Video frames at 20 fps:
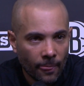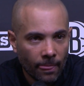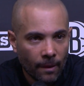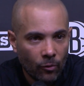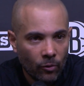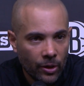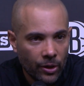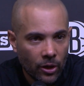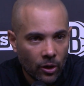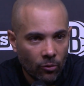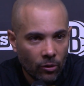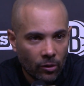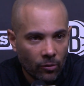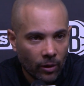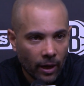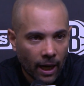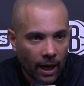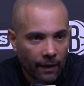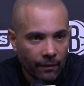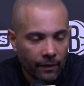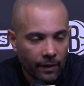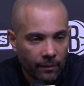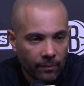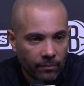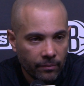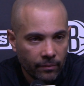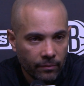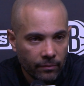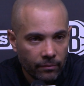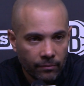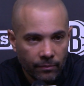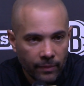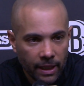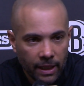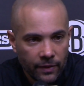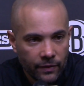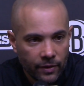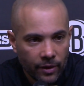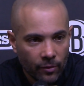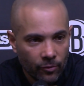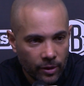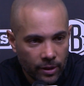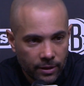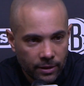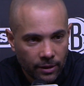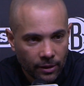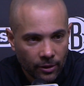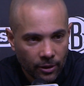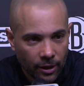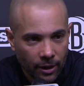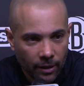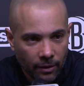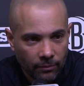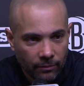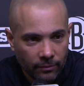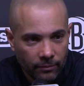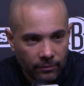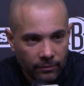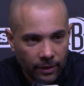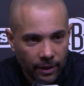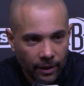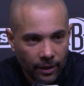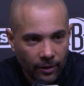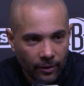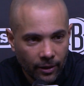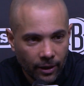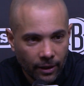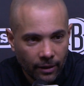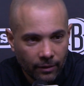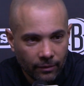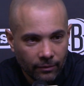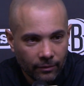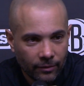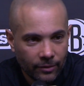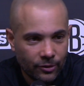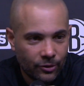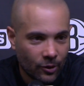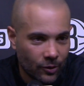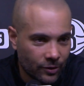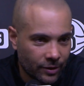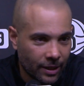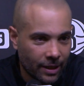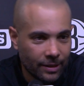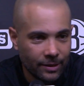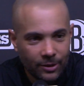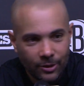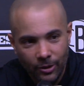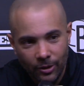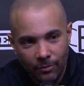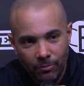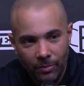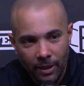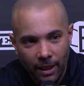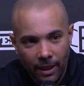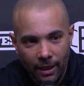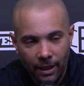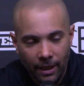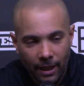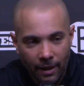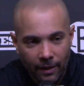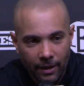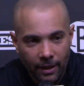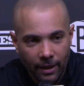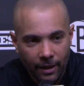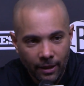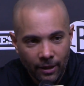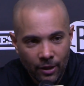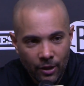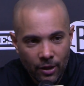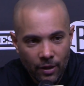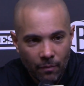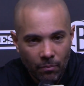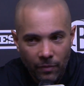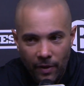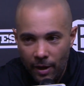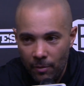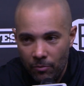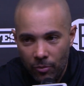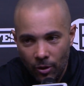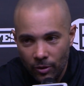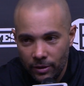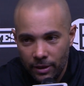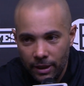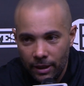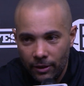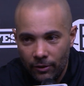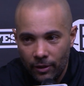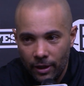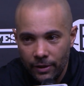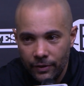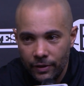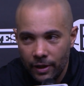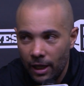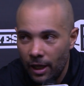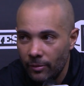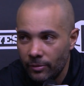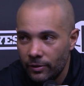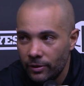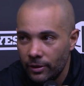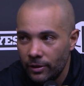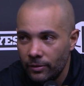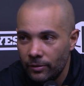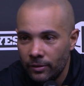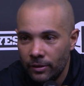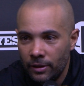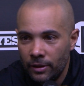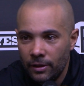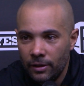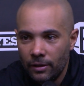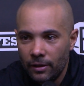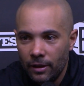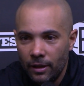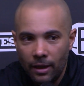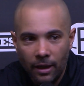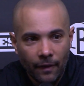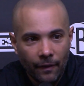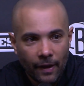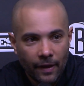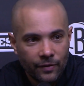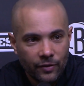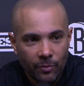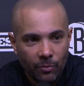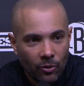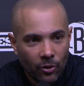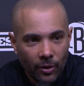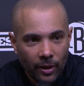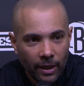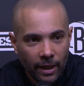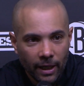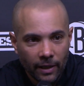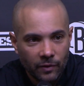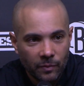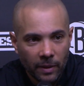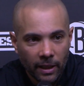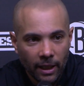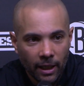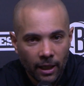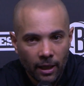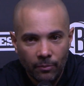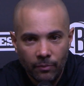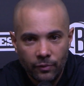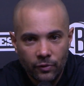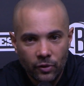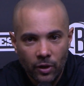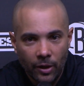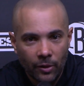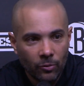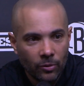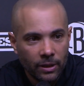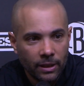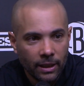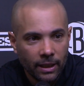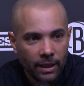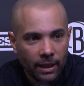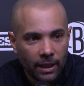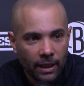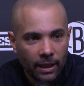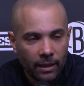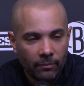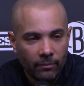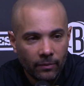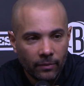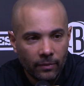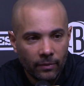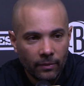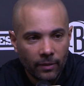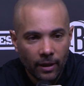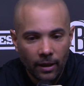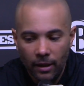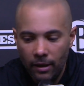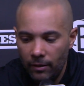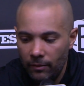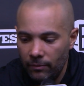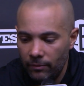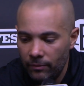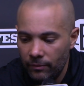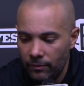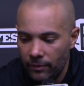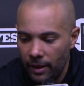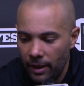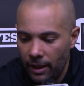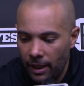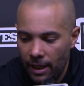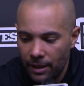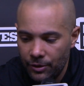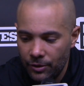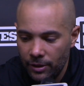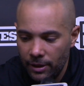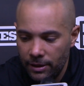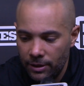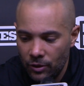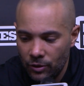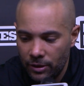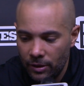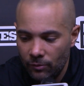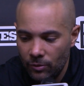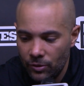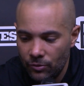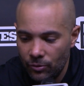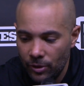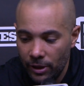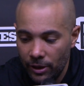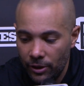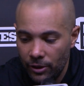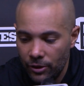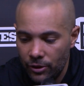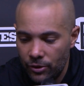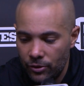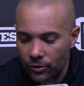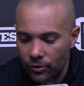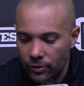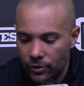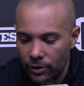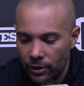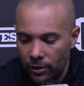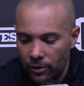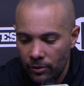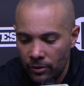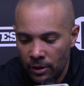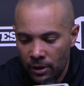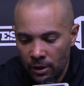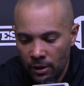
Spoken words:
We know where we're at. That means that we're still going to, Tosan took Ben, and I think they both did a great job. So that's the point. Next man up, try to win the game. And actually, Tosan was really good too. So,